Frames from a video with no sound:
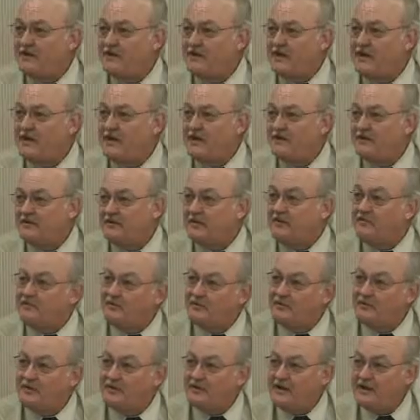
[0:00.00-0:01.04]
Now, if we
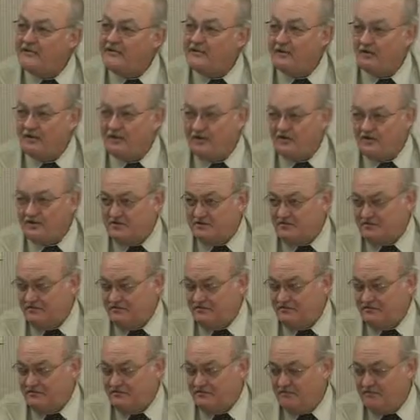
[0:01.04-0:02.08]
would have a large
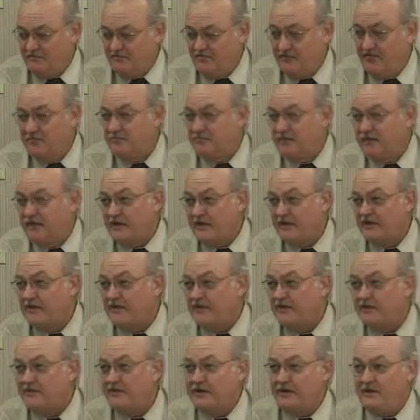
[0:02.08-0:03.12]
main break
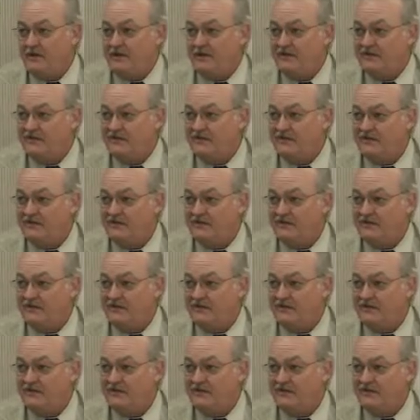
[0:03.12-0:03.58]
like we had